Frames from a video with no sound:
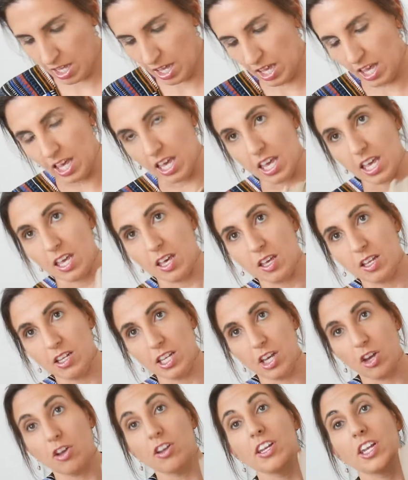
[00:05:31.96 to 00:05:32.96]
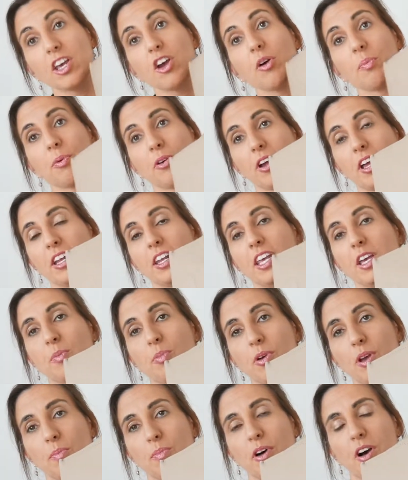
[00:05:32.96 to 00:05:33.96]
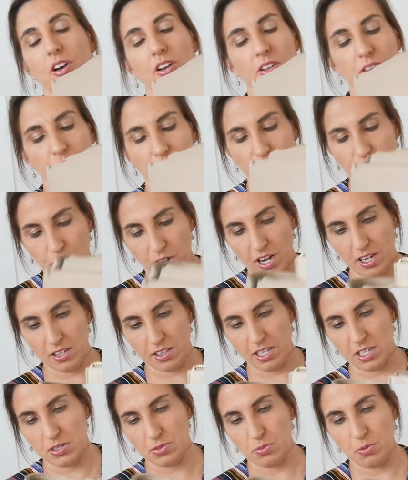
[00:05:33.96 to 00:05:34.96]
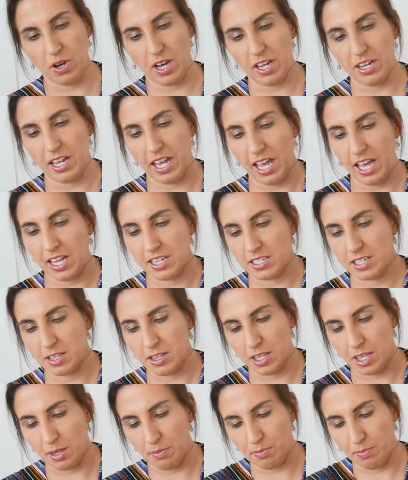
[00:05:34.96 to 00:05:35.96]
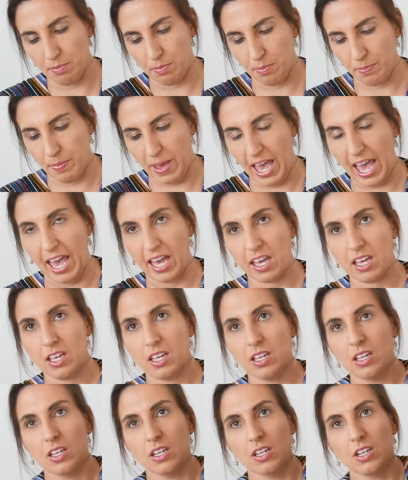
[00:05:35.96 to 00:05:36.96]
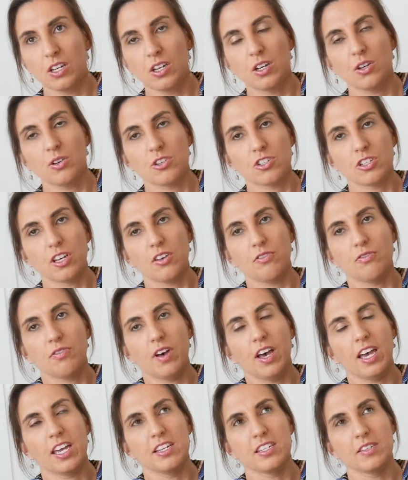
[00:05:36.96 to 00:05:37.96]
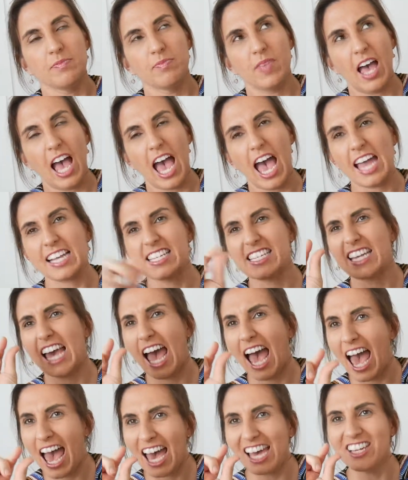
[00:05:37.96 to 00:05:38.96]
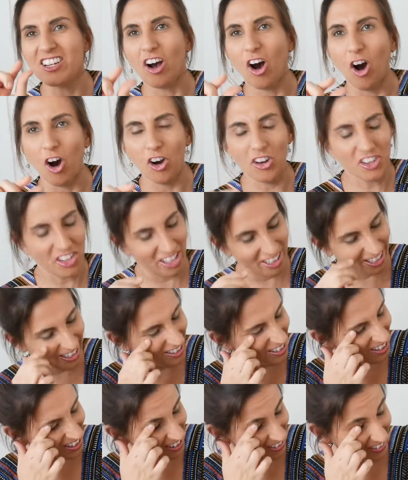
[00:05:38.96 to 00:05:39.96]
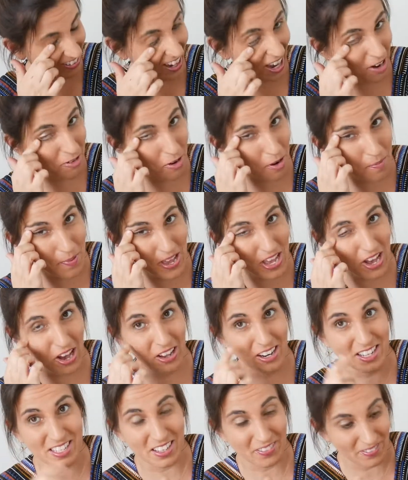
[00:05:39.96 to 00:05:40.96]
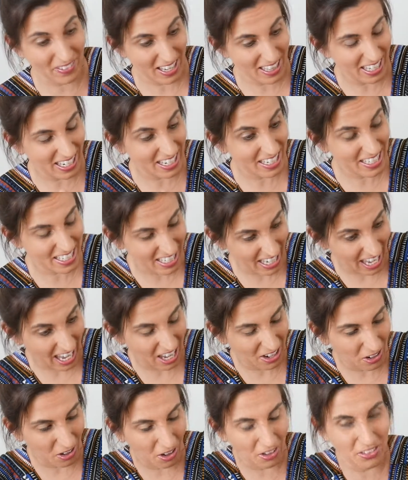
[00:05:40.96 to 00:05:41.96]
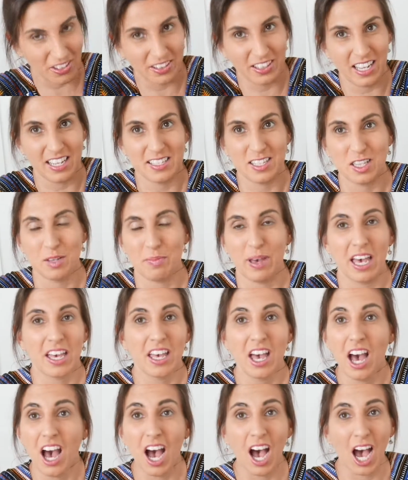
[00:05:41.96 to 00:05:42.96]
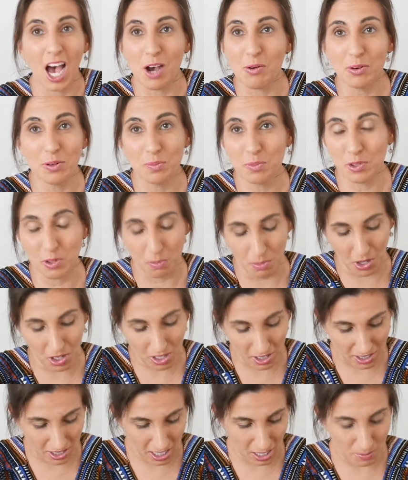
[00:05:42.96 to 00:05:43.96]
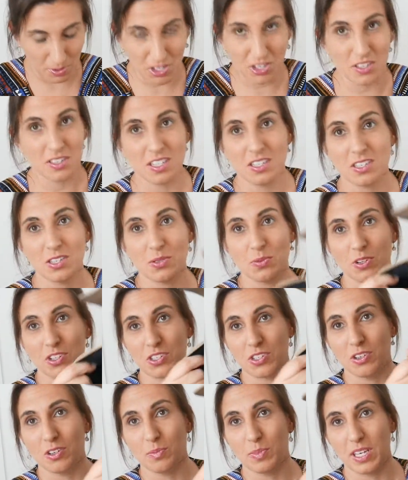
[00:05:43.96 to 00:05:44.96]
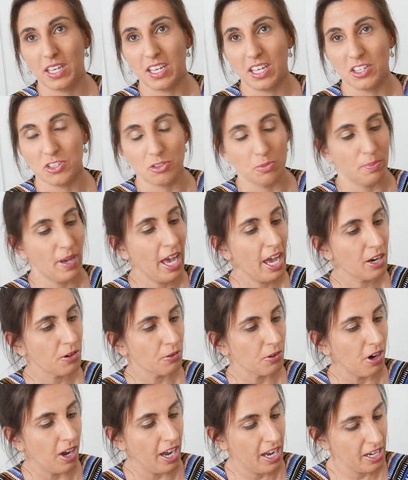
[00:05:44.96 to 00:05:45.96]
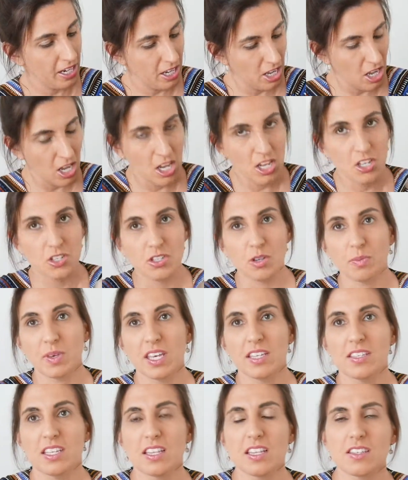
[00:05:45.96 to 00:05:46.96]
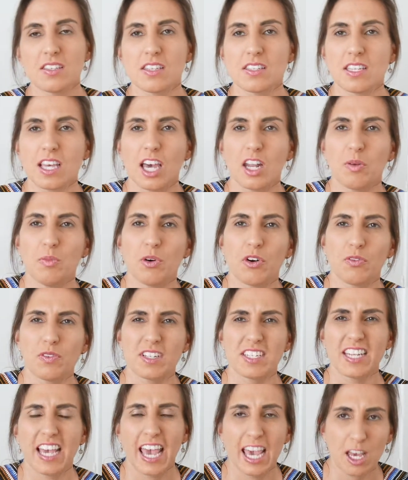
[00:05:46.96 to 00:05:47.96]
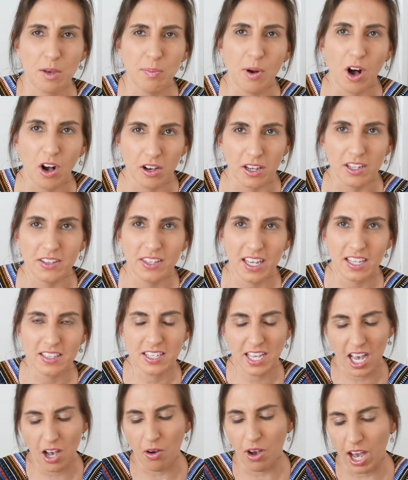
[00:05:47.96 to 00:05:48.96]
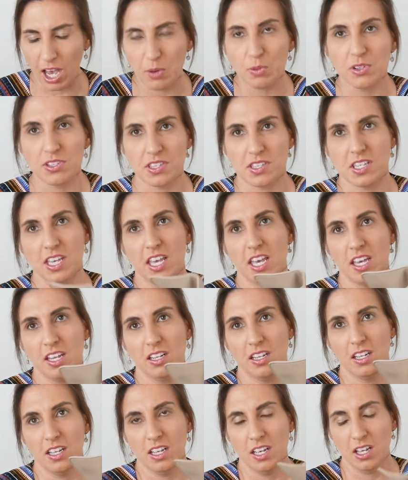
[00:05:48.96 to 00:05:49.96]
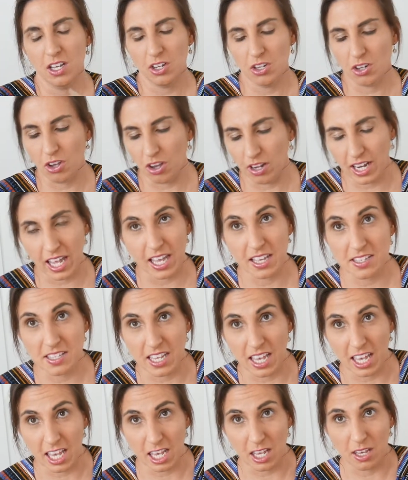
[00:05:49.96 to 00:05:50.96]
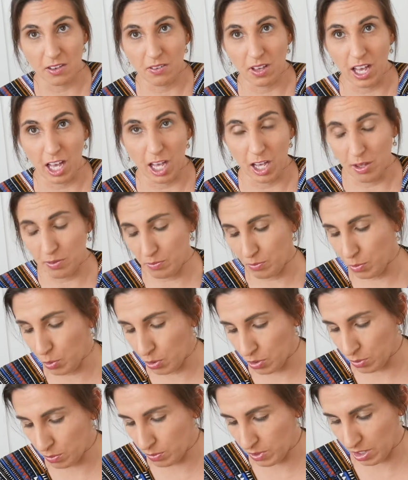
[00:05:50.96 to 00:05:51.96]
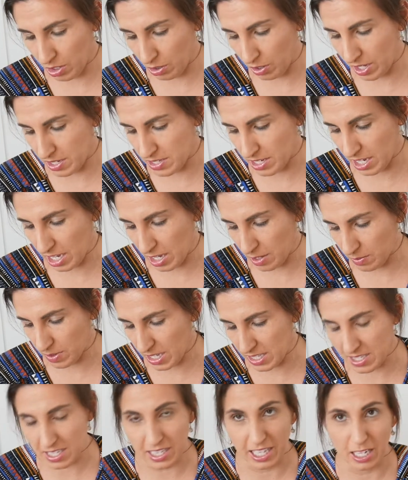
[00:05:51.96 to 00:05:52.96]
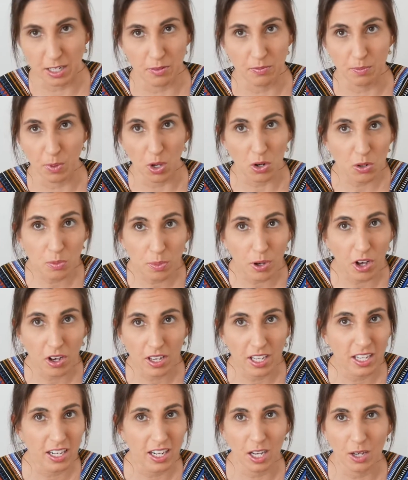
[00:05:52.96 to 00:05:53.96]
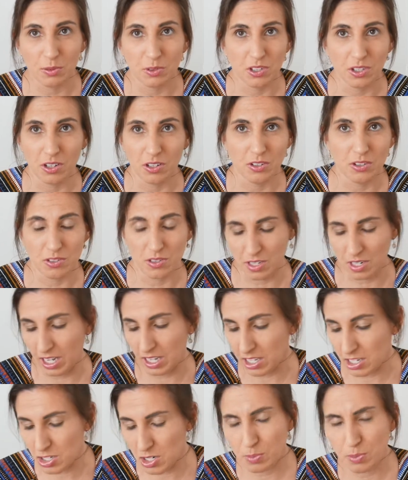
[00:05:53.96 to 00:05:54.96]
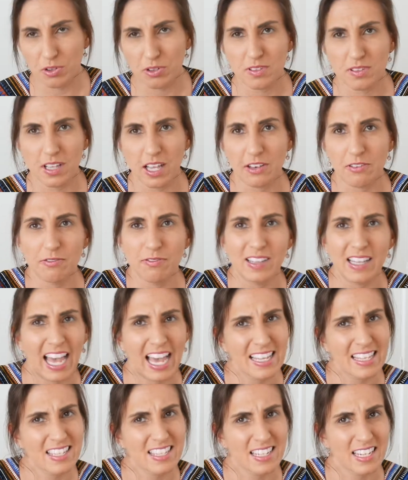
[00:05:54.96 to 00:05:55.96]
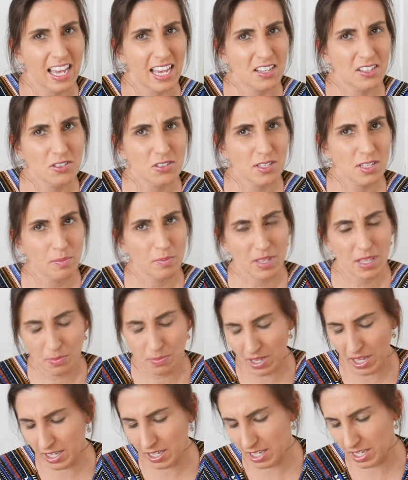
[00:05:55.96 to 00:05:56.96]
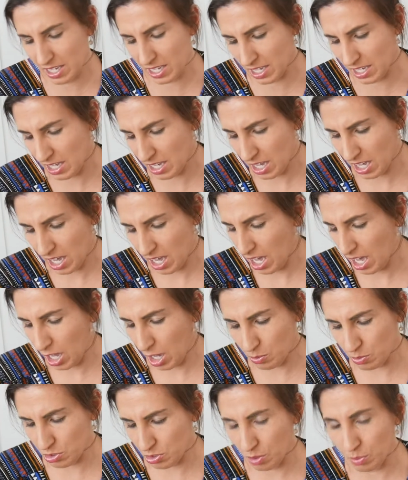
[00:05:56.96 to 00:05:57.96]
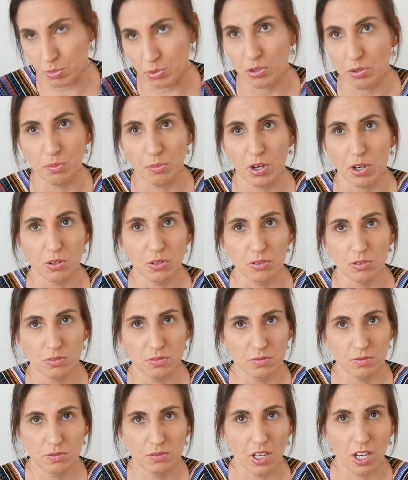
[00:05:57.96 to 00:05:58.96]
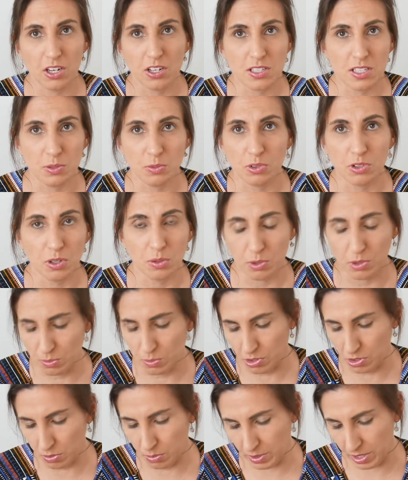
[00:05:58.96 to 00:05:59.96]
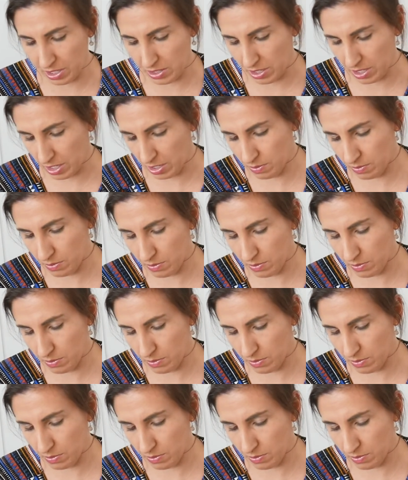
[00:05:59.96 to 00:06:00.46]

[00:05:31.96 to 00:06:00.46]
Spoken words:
a neoprene pocket at the front, there's one at the back, which I find a tad odd. I will be honest, I find that a tad odd that that's at the back. I wouldn't put a bottle in there because this is what's going to be against your back, right? So I'm guessing this is kind of more of a tech pocket. That's how I would see it. Not as a water, you know, as a insulated bottle pocket. I would not use it unless you put like flat snacks or something back here. I would not put a bottle. Honestly, would not put a bottle back there.